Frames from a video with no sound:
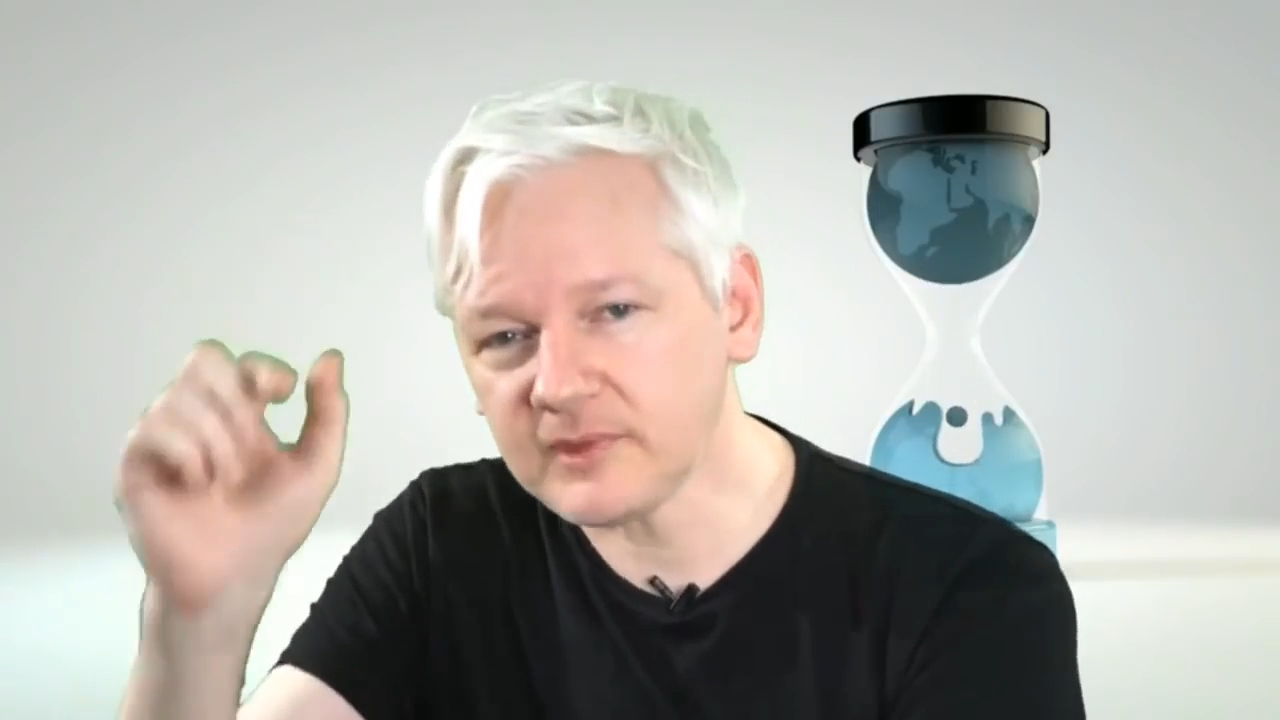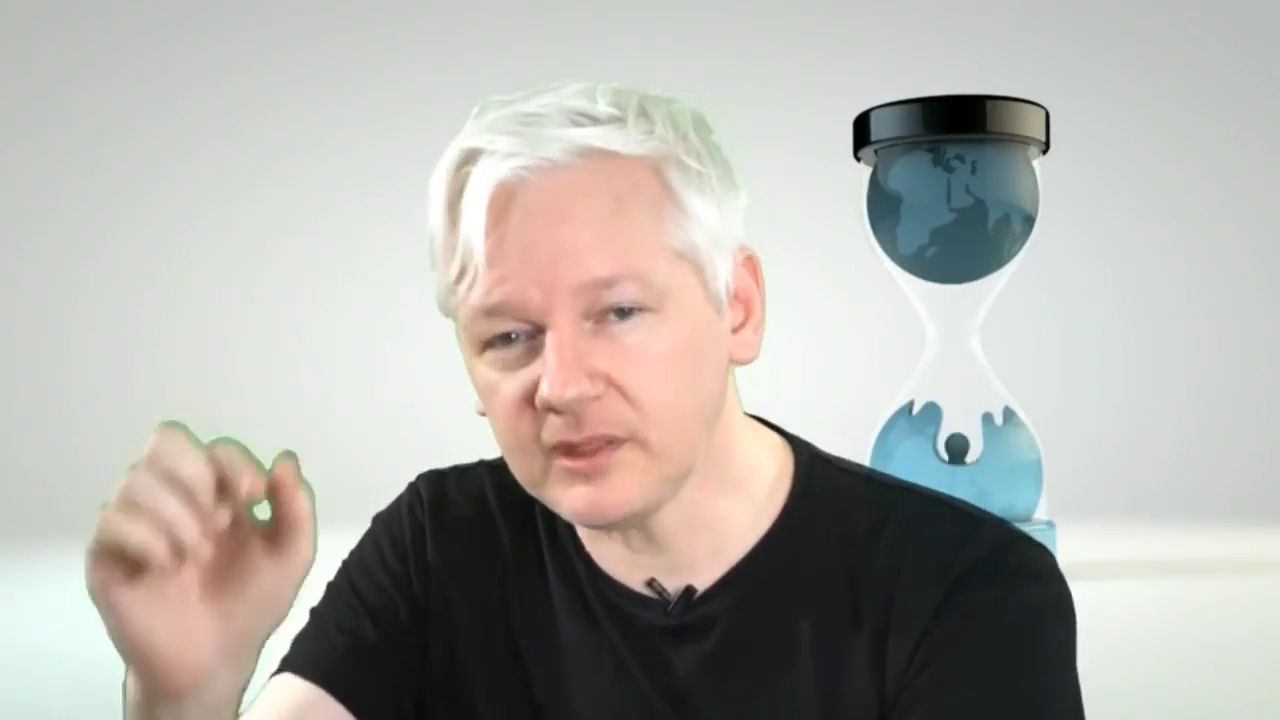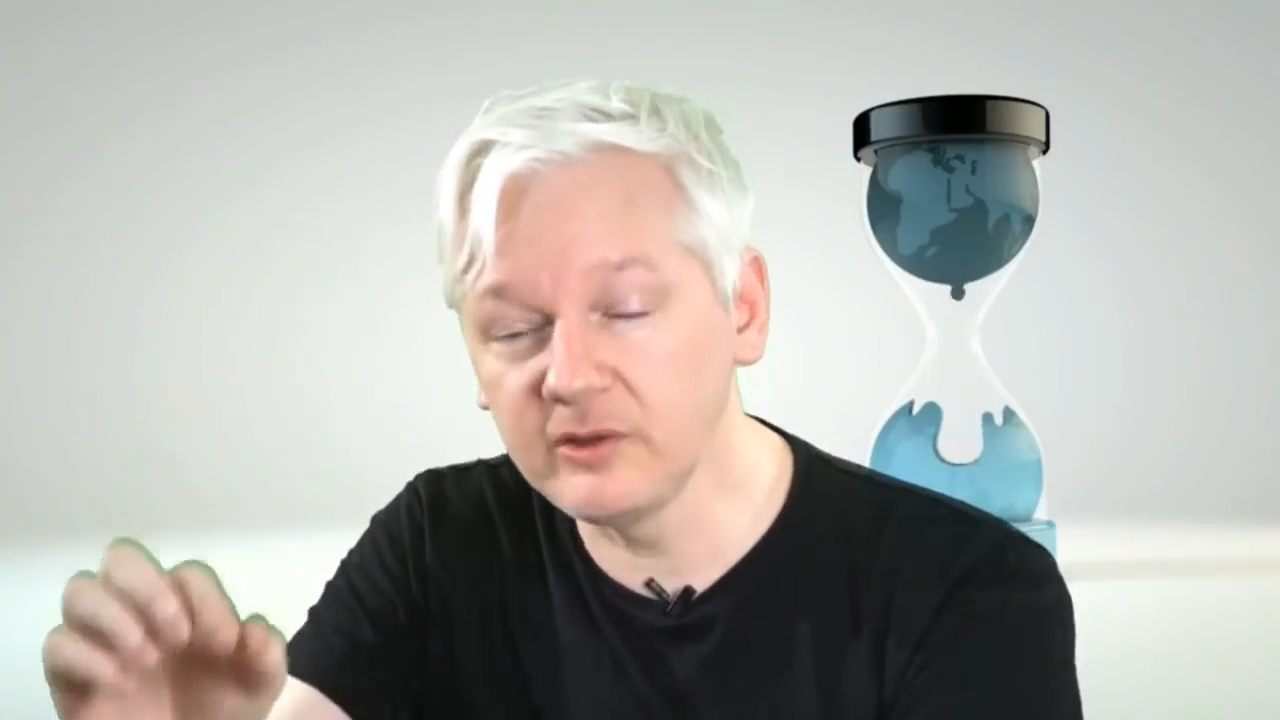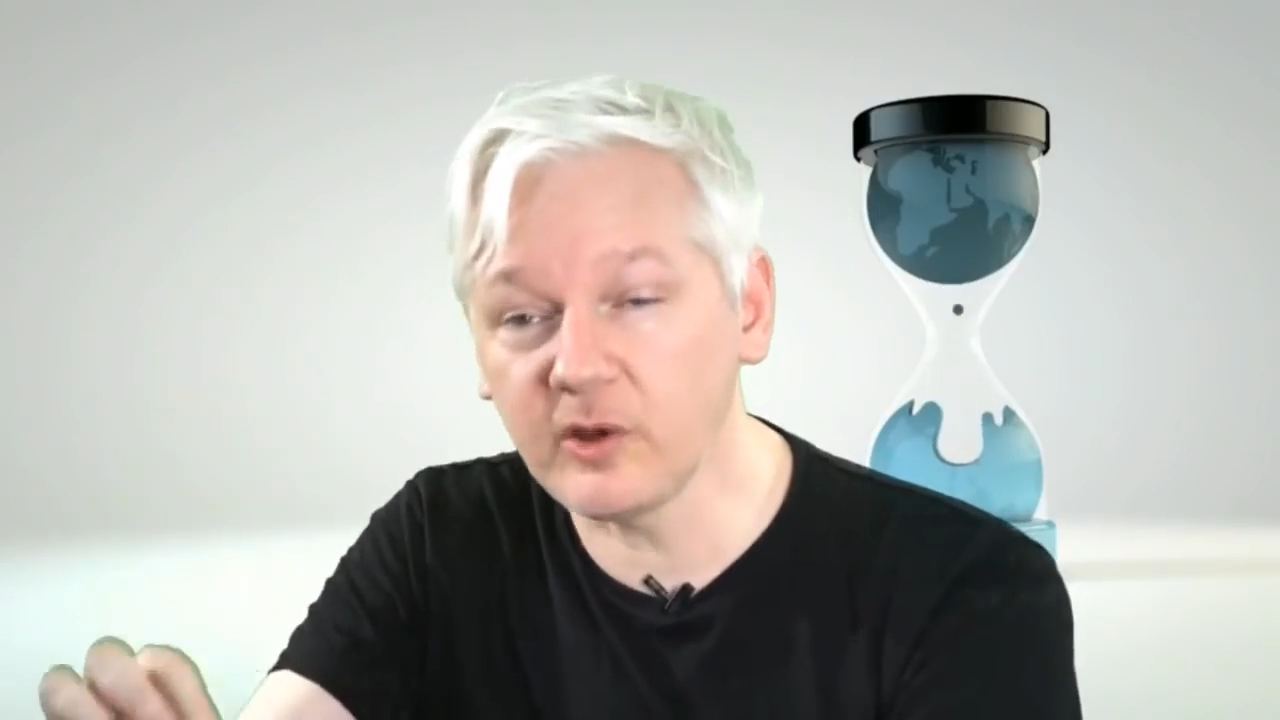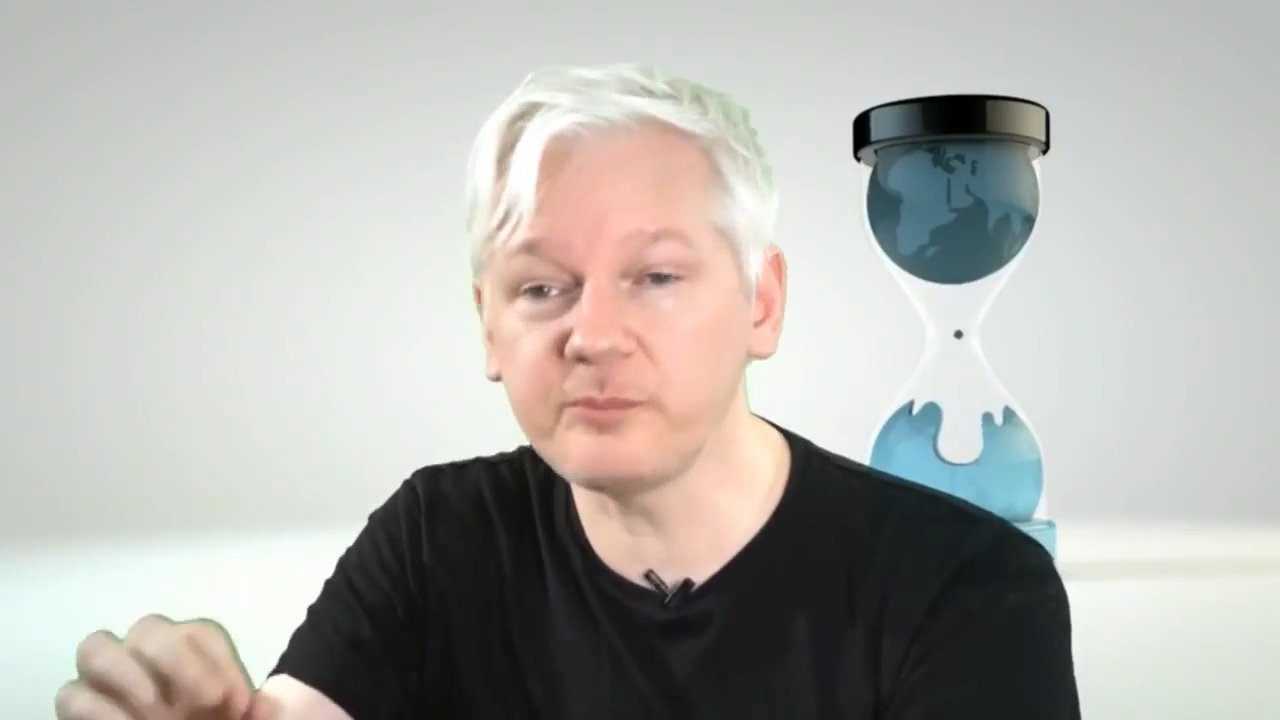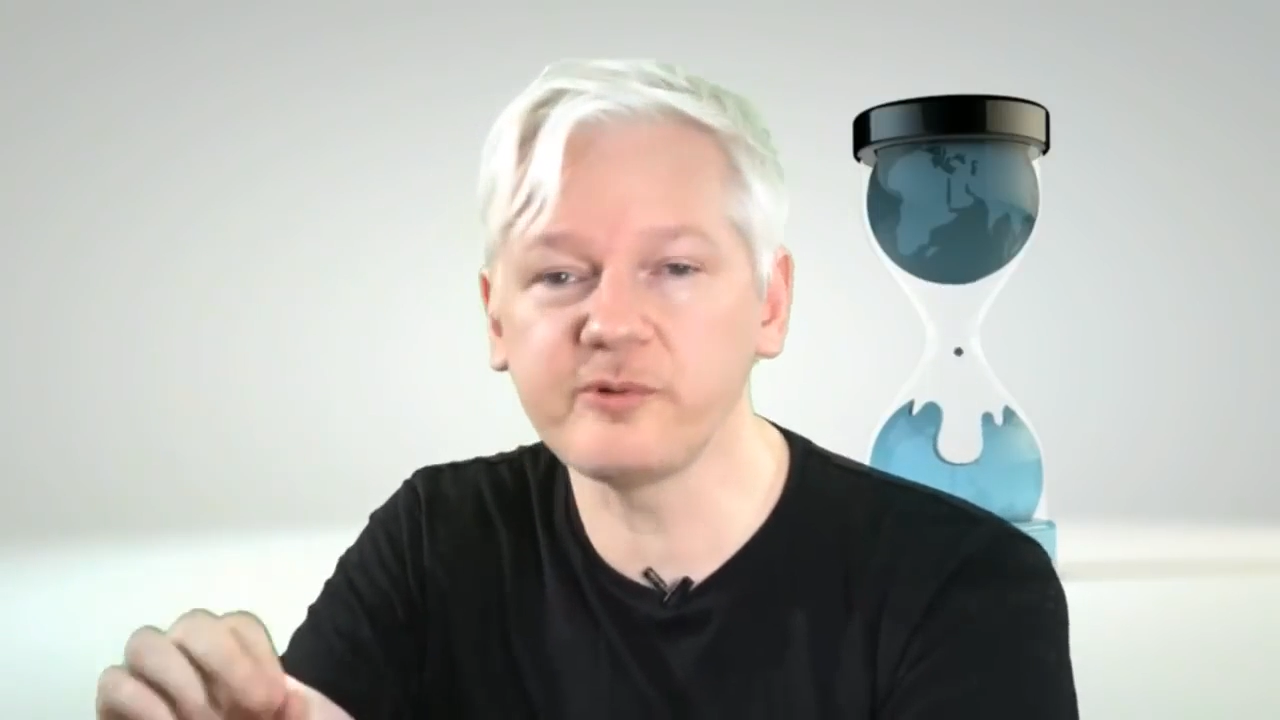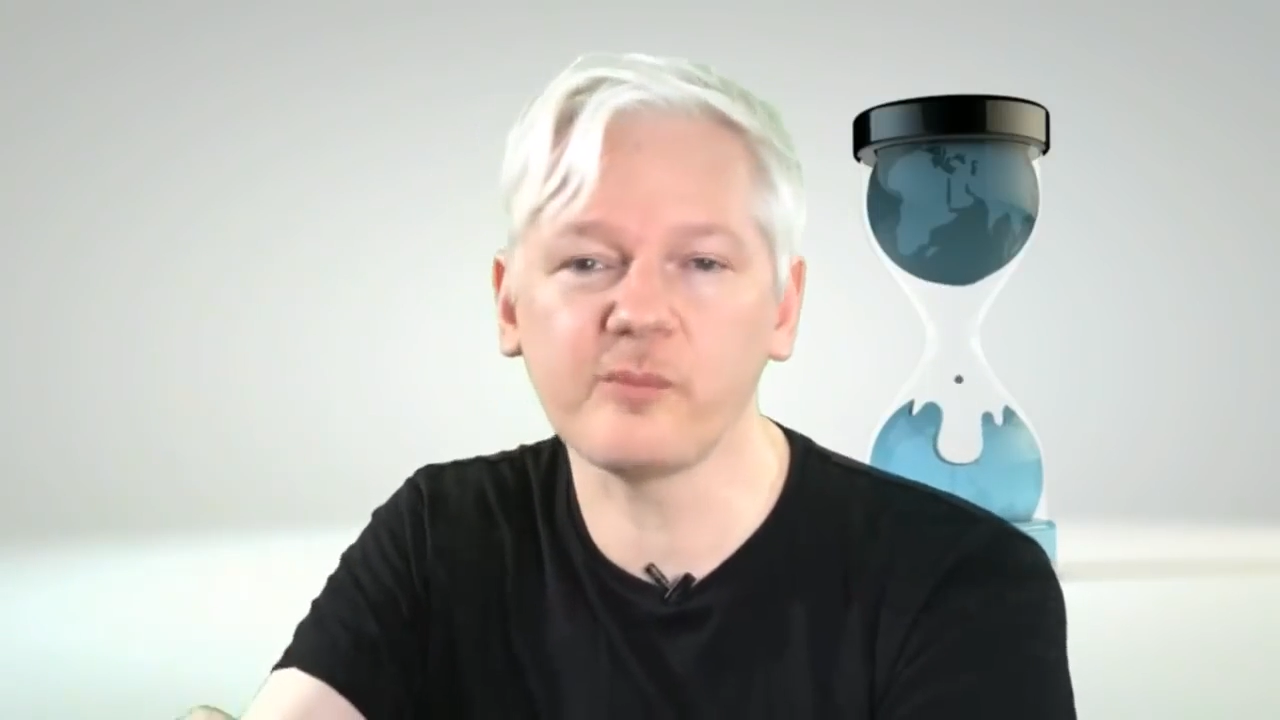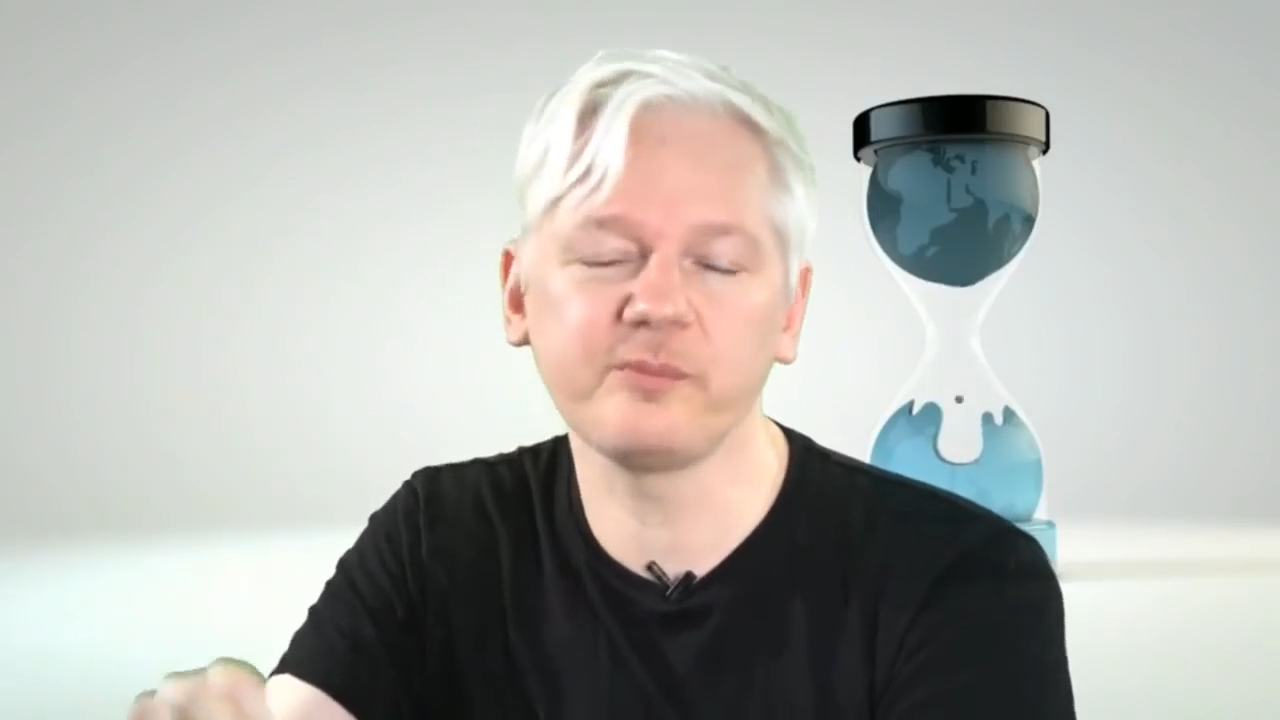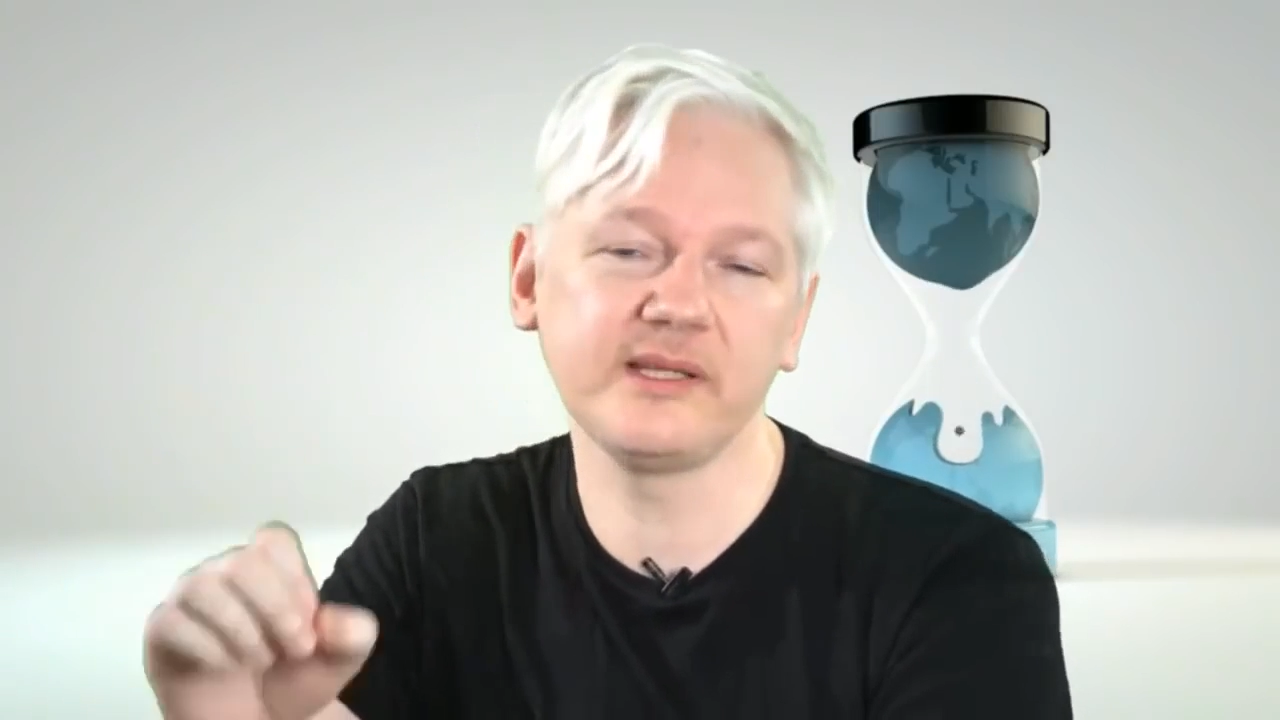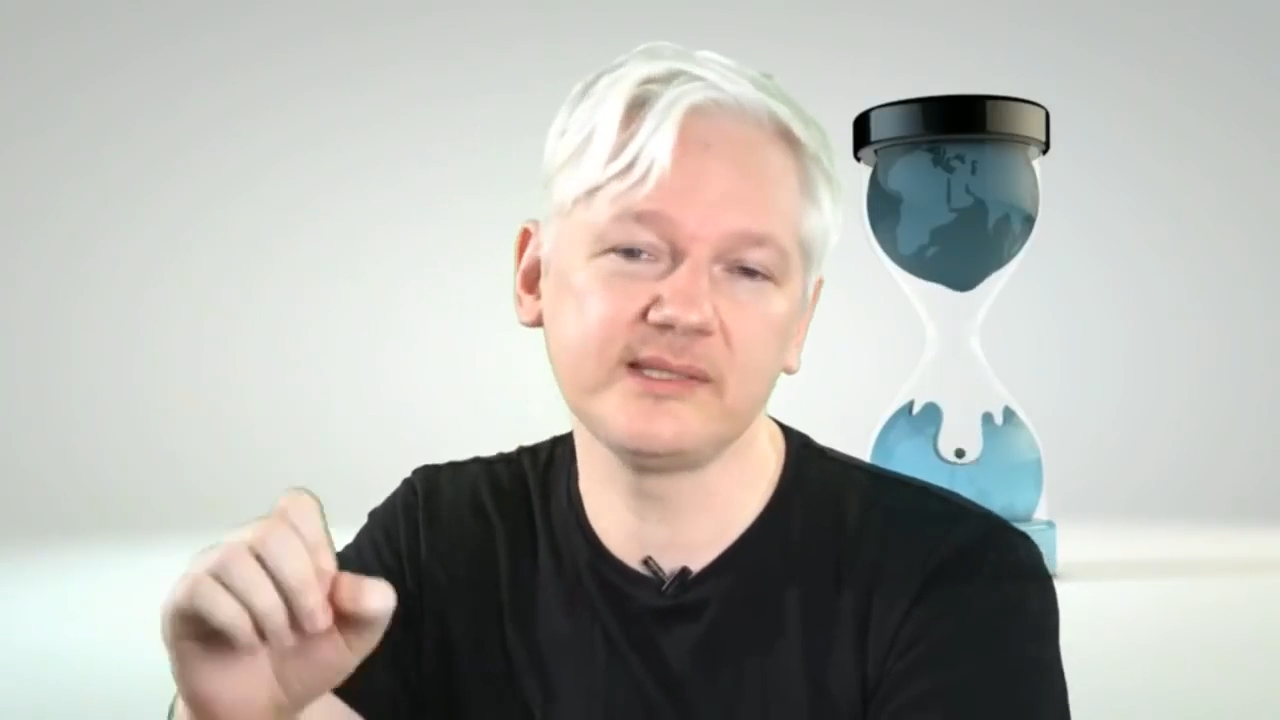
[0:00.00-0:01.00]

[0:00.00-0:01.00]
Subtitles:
not properly